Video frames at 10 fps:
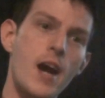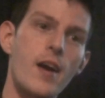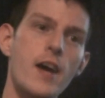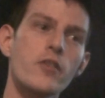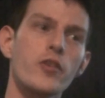our
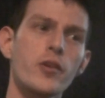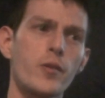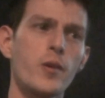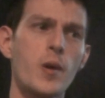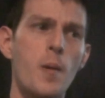outro,
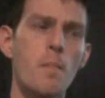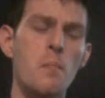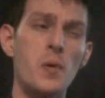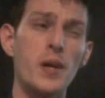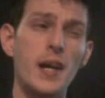
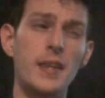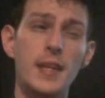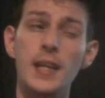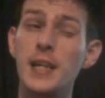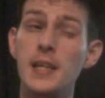but I
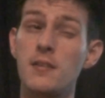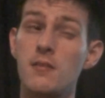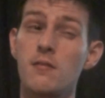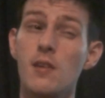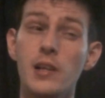think
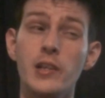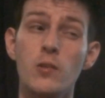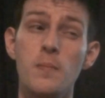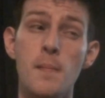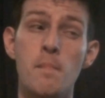he's a little
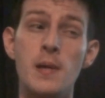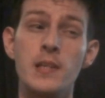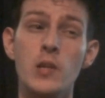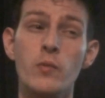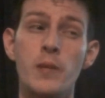bit
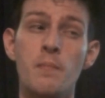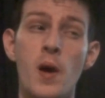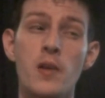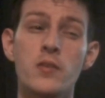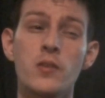busy with
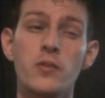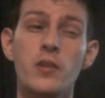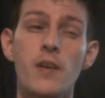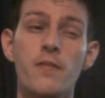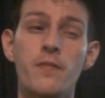personal
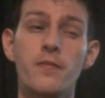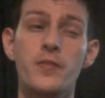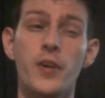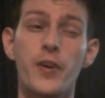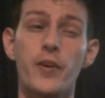stuff,
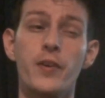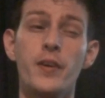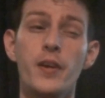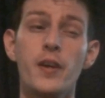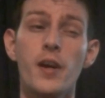so
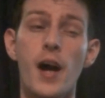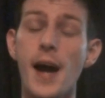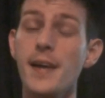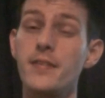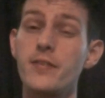
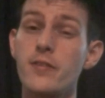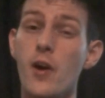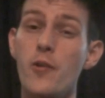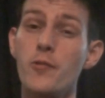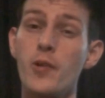I
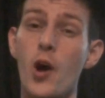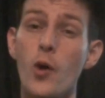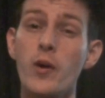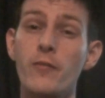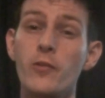don't know
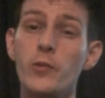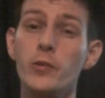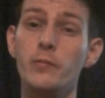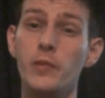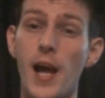if it would
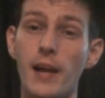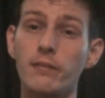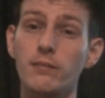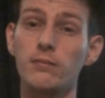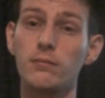
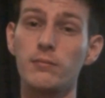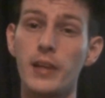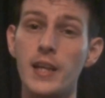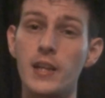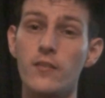
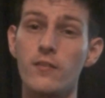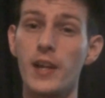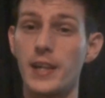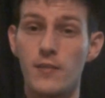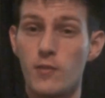
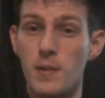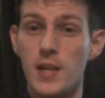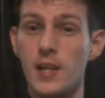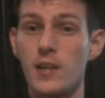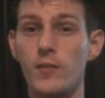if it would be an
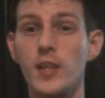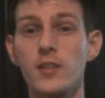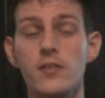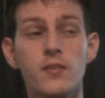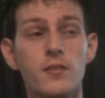
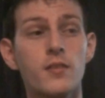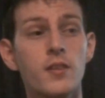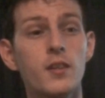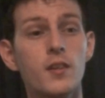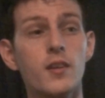inconvenience.
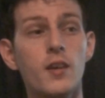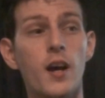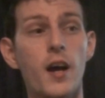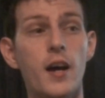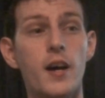
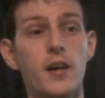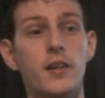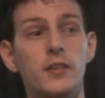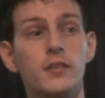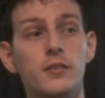
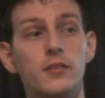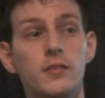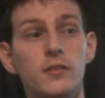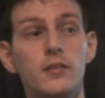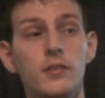
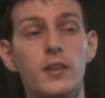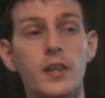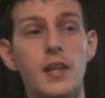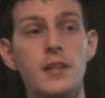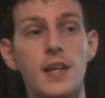
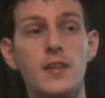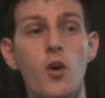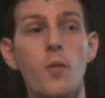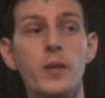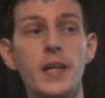It's like,
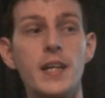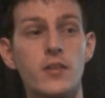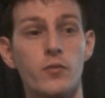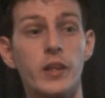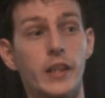normally he's a
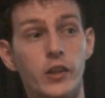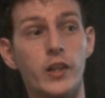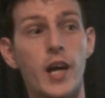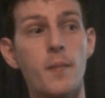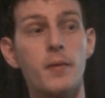really good
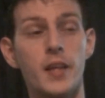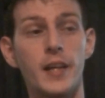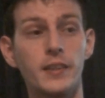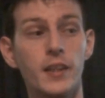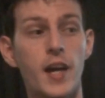guy, but
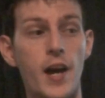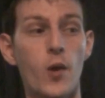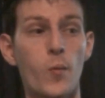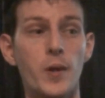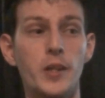like, I
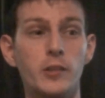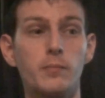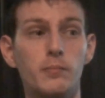don't want to just